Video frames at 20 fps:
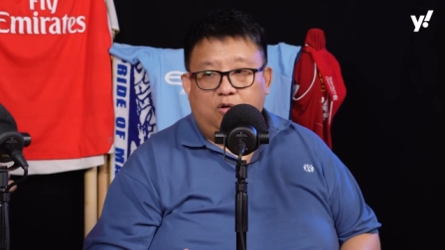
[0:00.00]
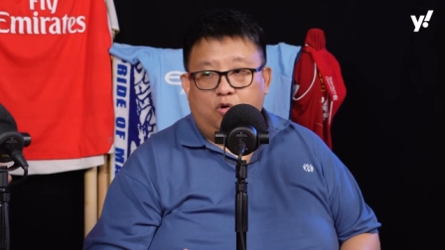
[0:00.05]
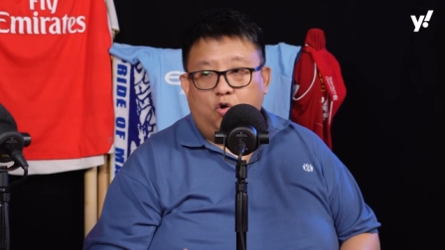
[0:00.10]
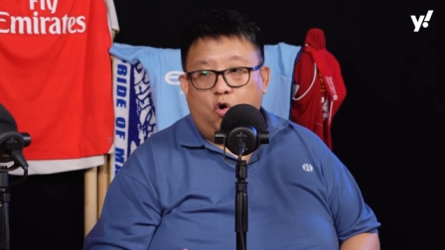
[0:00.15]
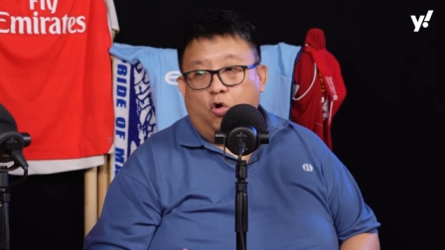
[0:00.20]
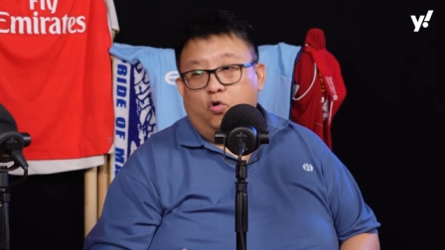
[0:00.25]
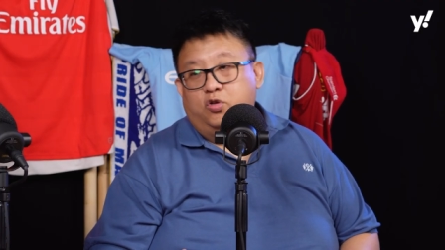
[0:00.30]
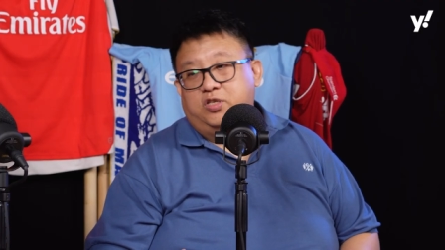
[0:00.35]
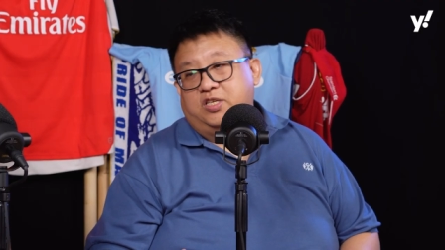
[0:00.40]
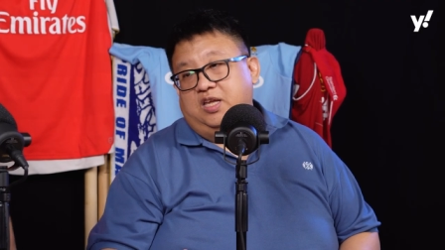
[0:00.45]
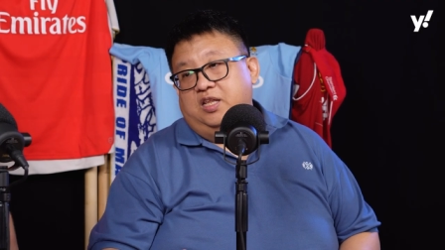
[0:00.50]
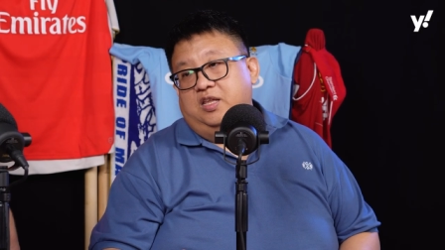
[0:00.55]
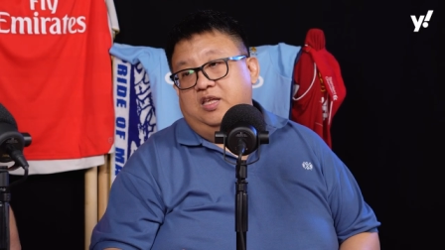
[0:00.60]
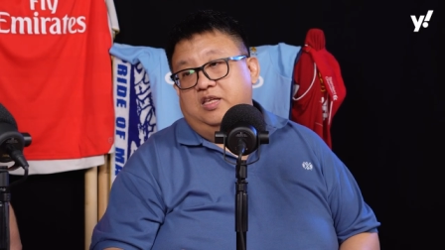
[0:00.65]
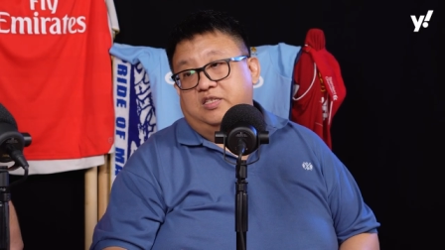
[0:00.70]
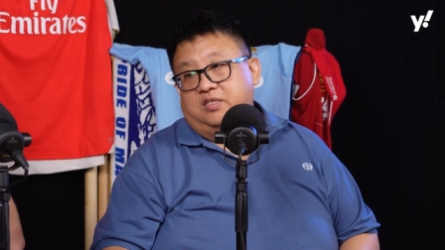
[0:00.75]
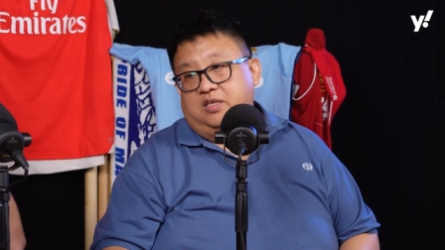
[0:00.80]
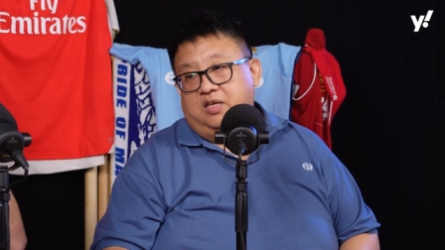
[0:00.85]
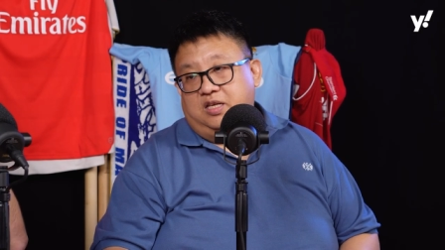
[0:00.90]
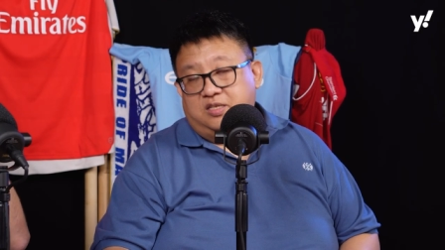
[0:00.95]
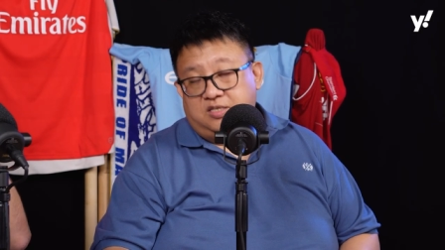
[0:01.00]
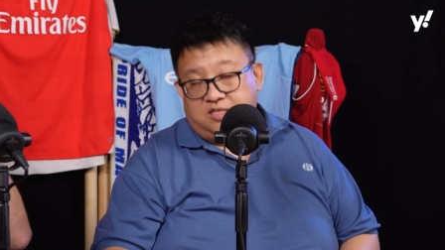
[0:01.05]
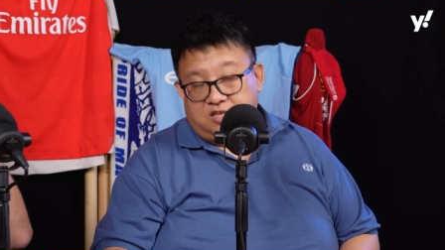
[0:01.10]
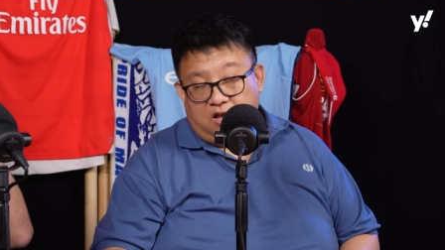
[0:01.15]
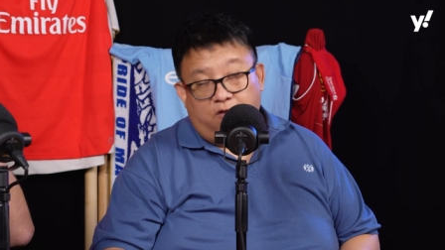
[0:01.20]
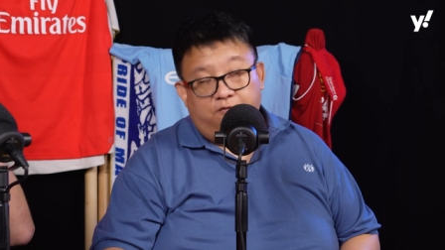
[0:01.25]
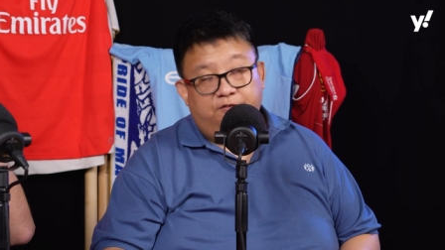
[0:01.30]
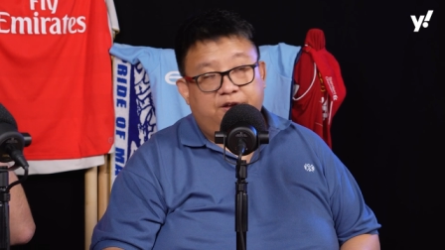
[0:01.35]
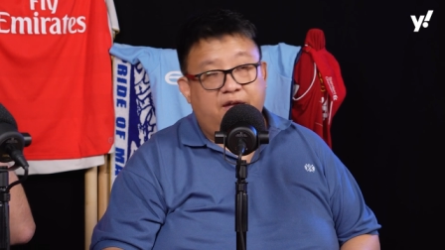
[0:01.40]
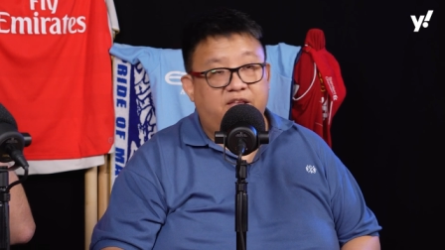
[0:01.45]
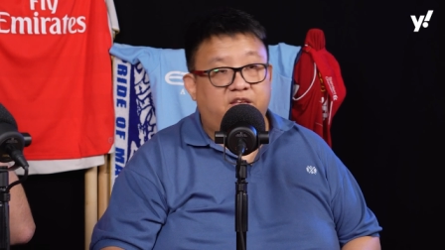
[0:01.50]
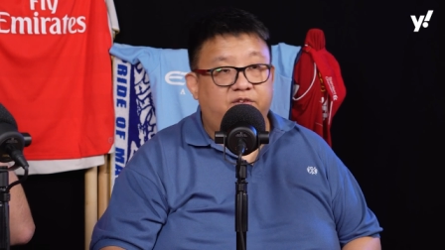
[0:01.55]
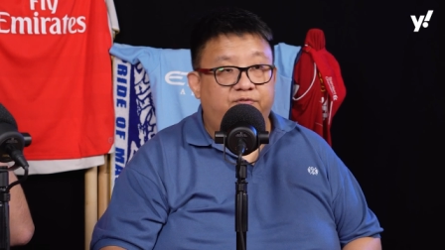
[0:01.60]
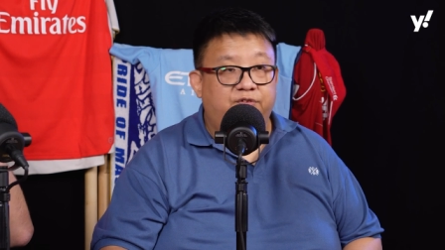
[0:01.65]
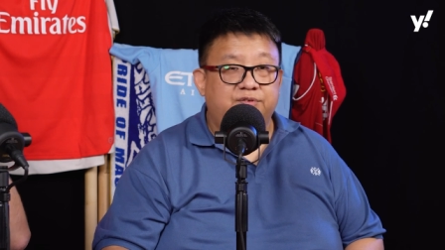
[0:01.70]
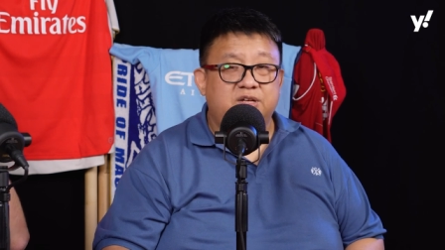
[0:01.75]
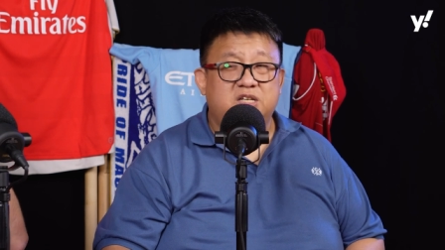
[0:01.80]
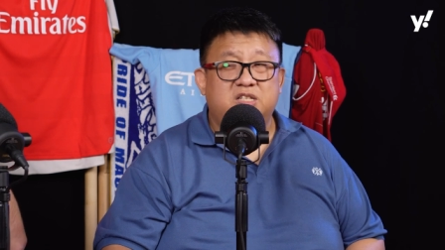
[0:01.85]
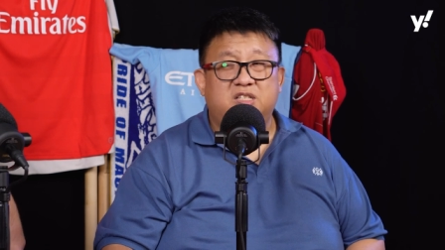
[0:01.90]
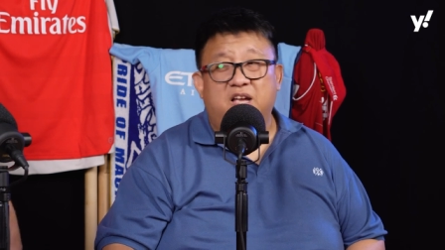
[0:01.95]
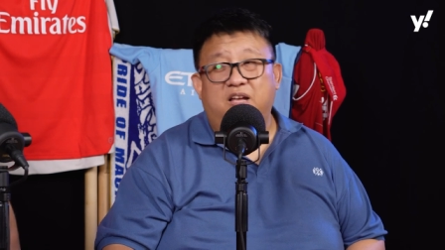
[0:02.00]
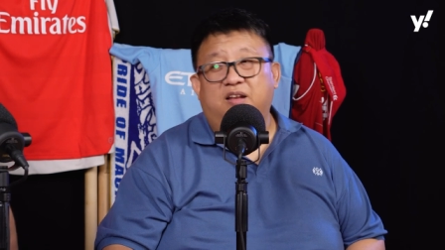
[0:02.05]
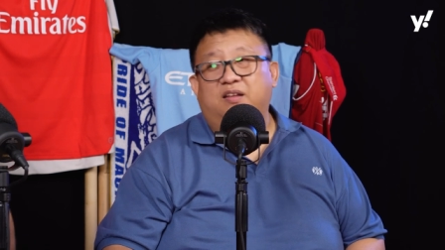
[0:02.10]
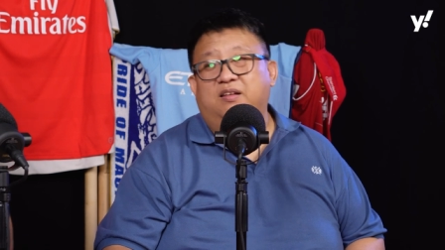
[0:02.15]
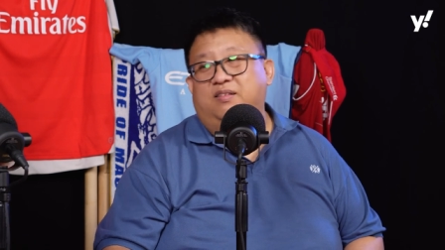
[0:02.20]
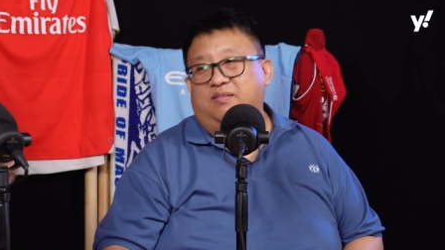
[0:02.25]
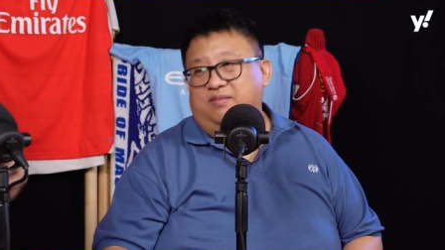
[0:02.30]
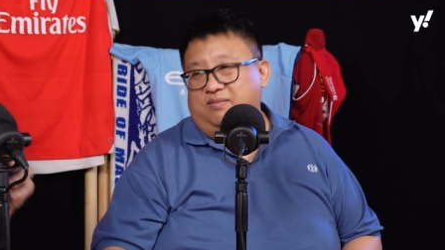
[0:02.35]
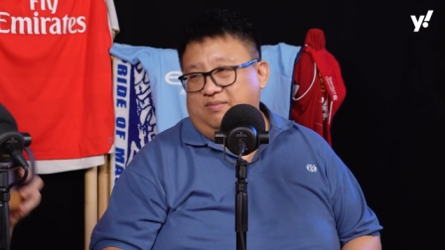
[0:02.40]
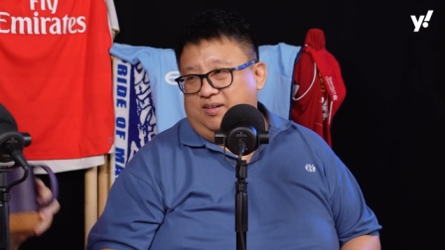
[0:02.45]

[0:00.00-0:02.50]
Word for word: goes in his in Southgate's favor is that